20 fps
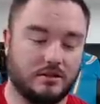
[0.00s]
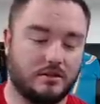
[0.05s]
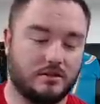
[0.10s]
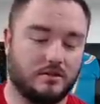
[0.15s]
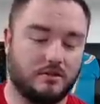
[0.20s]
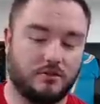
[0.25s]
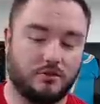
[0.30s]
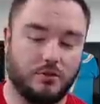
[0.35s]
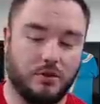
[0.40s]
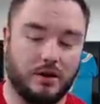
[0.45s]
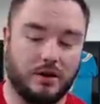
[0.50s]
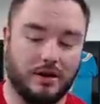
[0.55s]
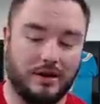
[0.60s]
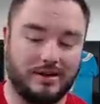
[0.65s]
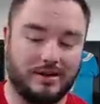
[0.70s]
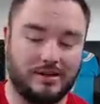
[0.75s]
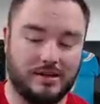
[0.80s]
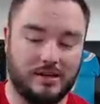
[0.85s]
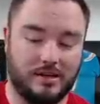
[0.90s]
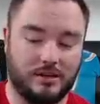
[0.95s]

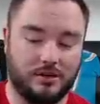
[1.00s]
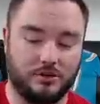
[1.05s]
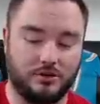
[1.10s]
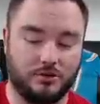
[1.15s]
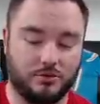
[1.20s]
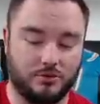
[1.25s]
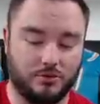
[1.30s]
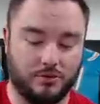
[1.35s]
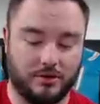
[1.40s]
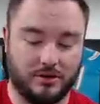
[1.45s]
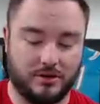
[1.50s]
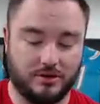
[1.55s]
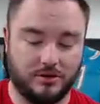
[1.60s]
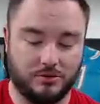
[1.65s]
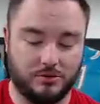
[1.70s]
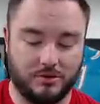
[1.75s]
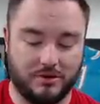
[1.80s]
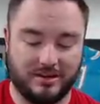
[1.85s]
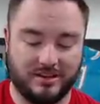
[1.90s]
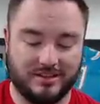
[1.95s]

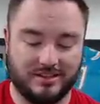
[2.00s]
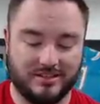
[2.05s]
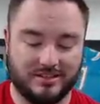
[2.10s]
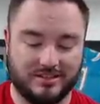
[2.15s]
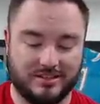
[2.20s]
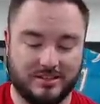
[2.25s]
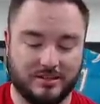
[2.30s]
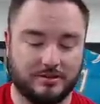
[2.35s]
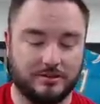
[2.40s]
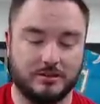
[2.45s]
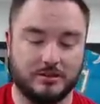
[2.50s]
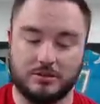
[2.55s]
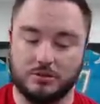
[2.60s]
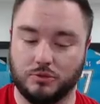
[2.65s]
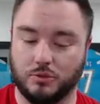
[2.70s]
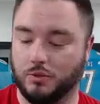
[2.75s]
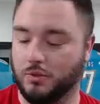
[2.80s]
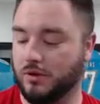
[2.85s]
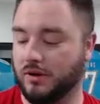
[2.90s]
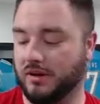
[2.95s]
2019-2020 series
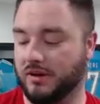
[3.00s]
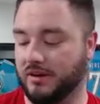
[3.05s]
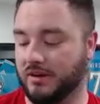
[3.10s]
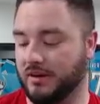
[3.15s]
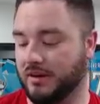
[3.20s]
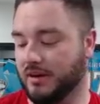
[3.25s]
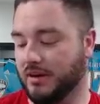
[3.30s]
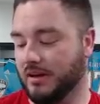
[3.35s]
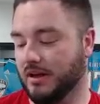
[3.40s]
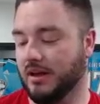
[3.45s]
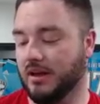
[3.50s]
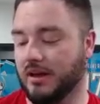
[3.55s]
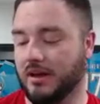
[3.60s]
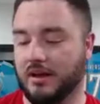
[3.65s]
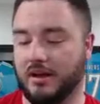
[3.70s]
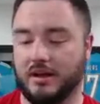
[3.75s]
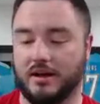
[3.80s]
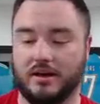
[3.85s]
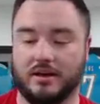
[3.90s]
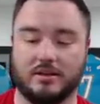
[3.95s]
one.
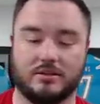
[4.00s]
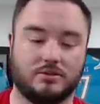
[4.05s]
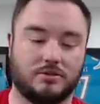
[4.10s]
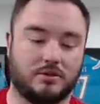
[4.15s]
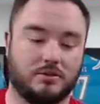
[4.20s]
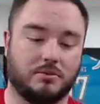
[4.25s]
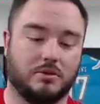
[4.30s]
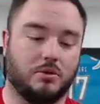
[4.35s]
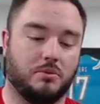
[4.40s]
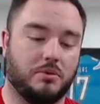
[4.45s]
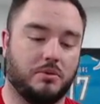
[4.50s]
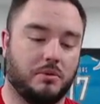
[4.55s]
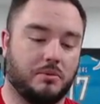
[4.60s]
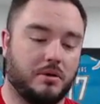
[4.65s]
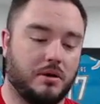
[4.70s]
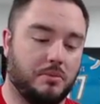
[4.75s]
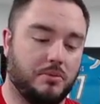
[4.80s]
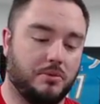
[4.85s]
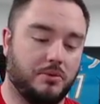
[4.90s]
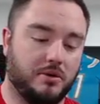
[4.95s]
So I'm gonna open a
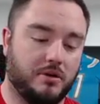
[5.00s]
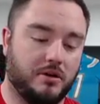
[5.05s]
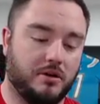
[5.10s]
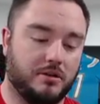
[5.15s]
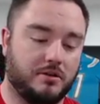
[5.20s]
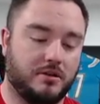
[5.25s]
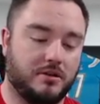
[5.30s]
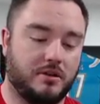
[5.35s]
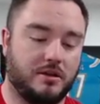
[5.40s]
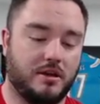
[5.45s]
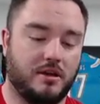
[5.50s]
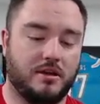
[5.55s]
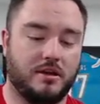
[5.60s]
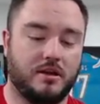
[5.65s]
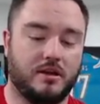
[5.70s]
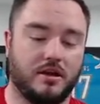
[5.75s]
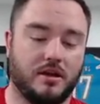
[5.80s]
couple here today.